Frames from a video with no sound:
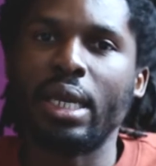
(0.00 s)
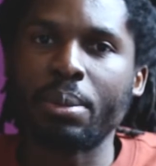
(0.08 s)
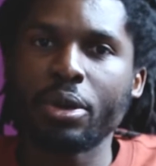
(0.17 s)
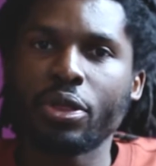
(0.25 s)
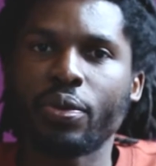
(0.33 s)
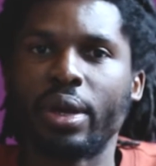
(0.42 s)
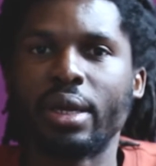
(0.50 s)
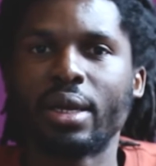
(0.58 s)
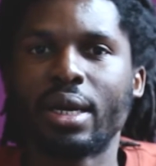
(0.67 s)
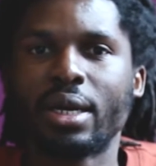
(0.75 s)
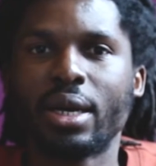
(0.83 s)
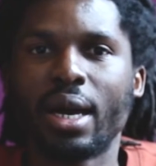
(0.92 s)
Number
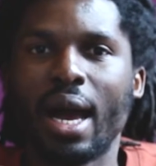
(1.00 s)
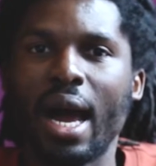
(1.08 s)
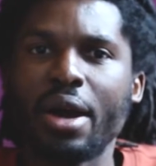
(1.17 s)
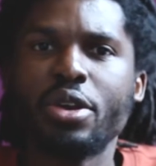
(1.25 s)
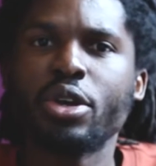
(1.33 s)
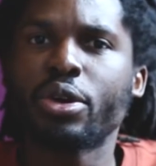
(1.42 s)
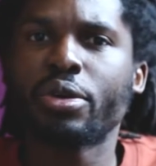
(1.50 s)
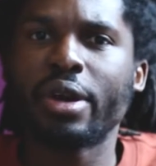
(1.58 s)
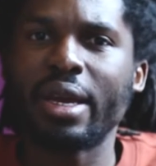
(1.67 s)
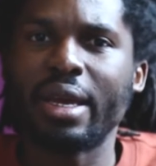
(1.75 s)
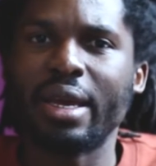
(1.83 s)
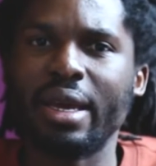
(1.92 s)
three, how do you
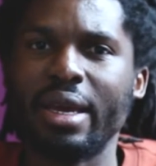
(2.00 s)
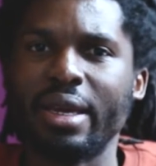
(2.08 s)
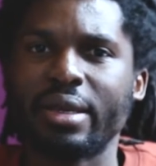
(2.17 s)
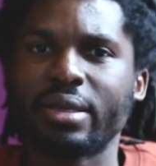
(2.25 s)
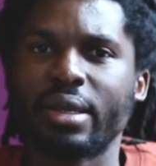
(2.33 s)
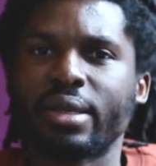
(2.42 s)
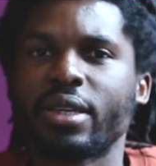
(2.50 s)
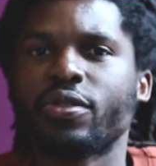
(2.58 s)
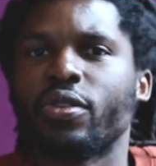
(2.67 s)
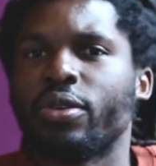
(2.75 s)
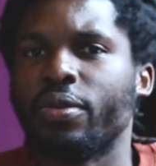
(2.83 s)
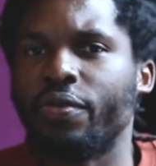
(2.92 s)
create a
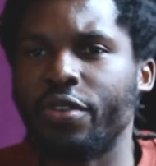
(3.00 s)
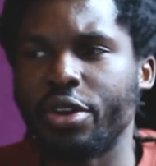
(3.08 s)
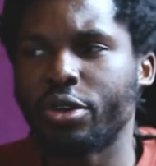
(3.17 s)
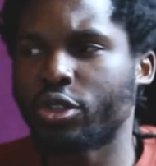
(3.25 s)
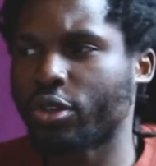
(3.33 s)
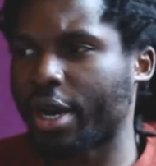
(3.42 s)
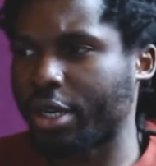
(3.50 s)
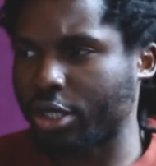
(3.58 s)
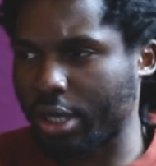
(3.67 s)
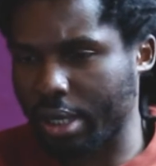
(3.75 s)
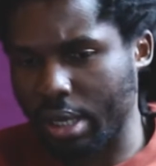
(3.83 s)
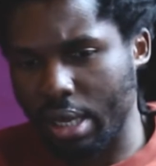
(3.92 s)
successful video
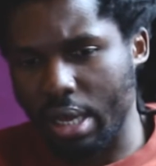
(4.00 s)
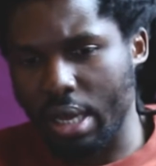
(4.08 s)
strategy?